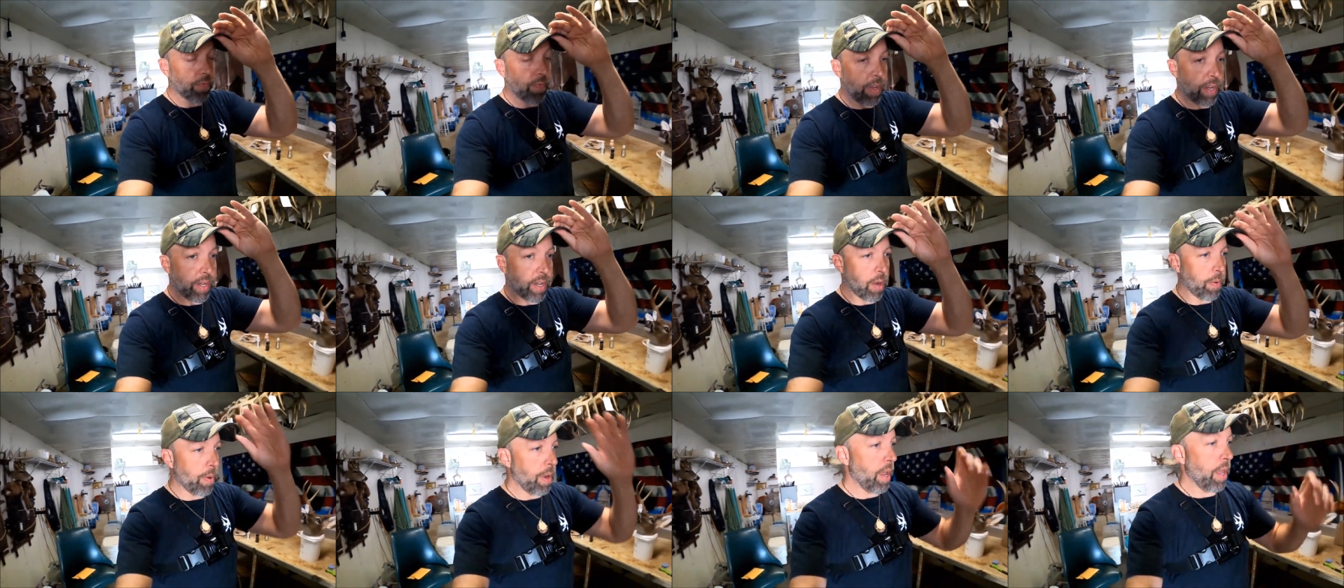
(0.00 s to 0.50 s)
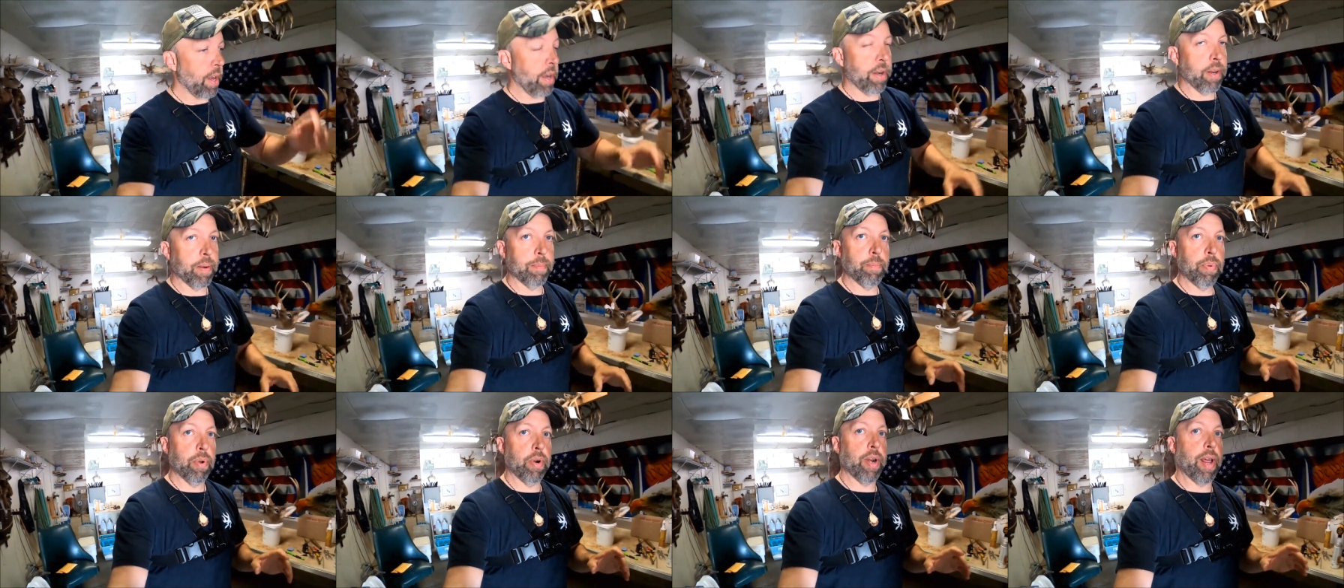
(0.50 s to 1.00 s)
this video
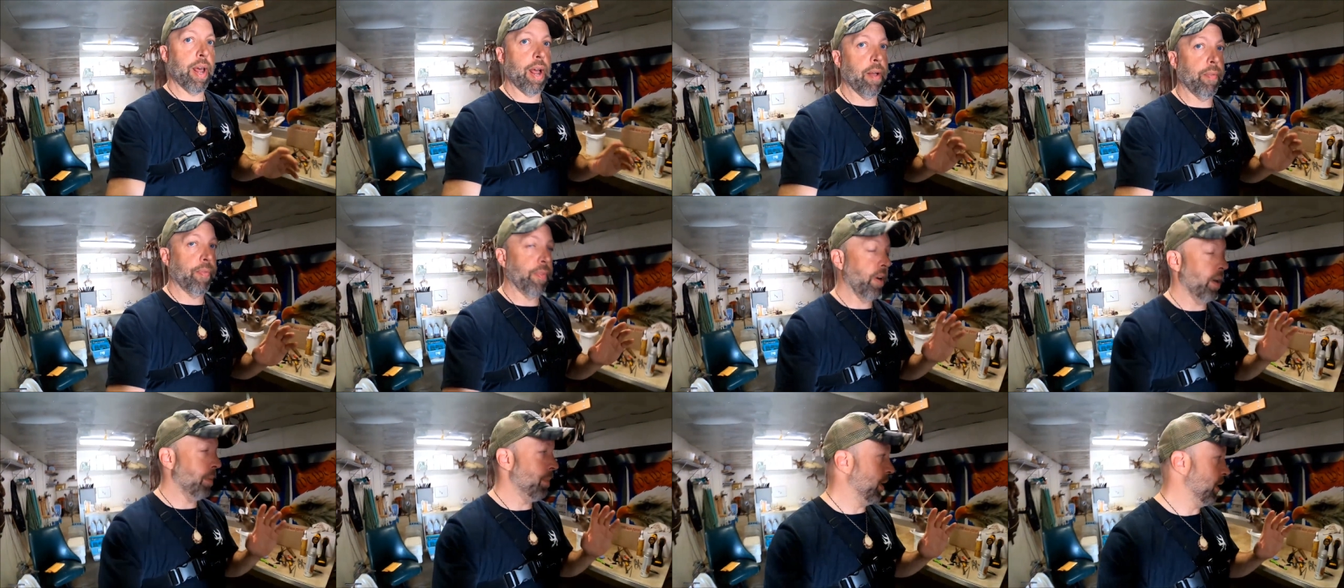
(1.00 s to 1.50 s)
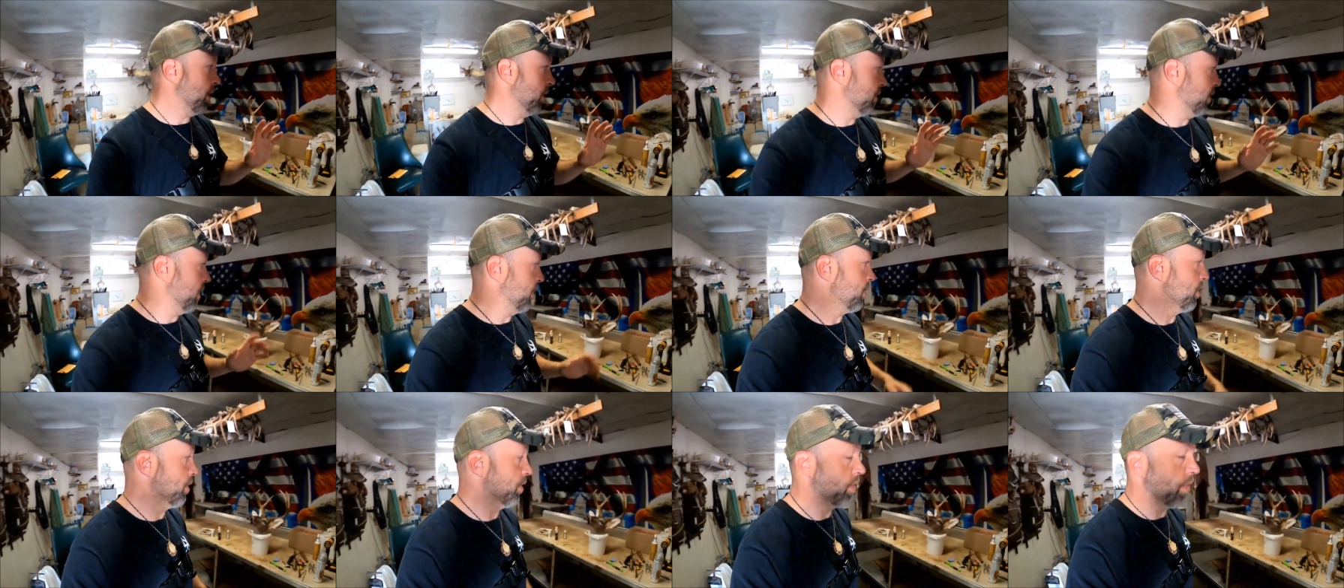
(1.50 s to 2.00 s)
edited and put it out there, because
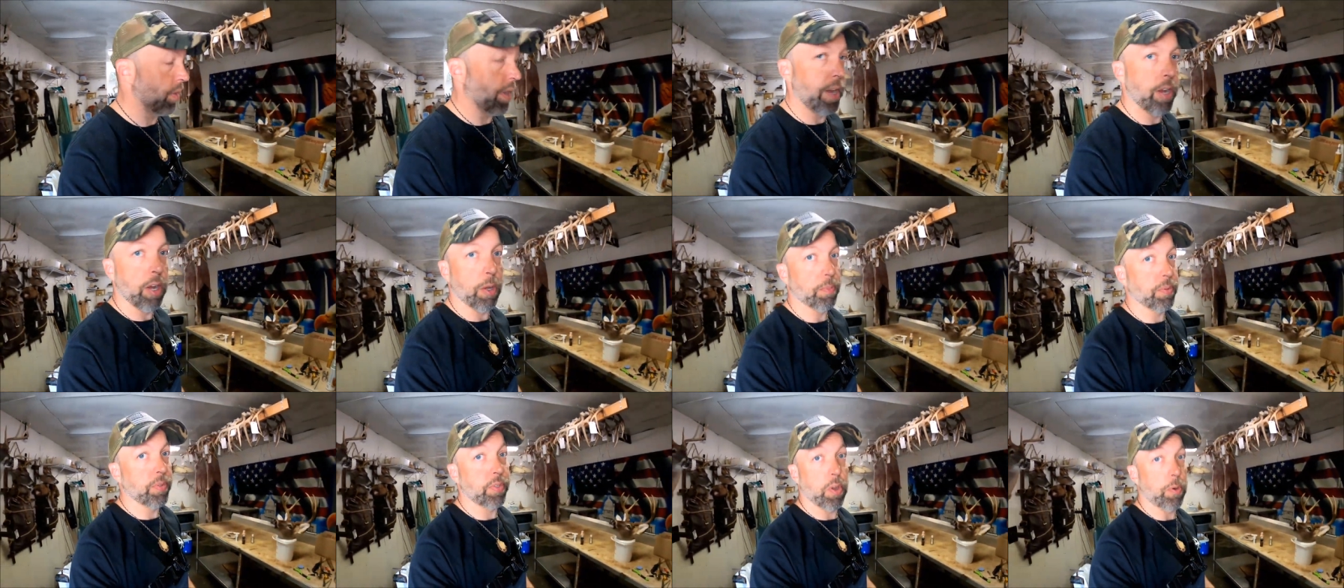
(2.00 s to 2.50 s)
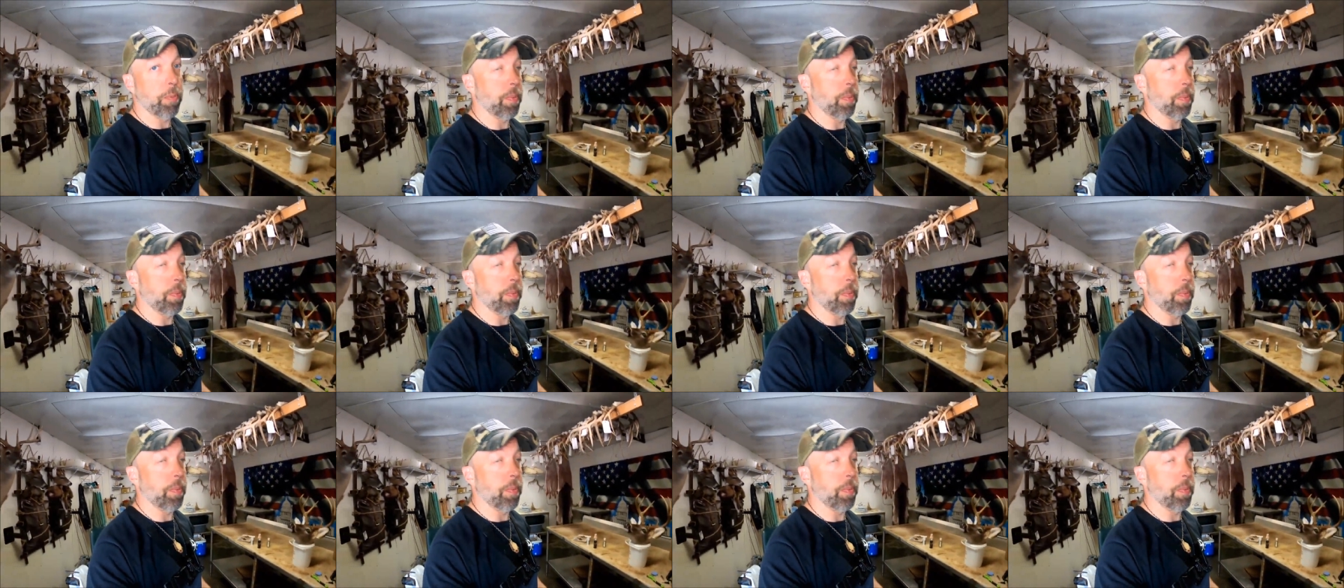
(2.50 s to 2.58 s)
this is going to help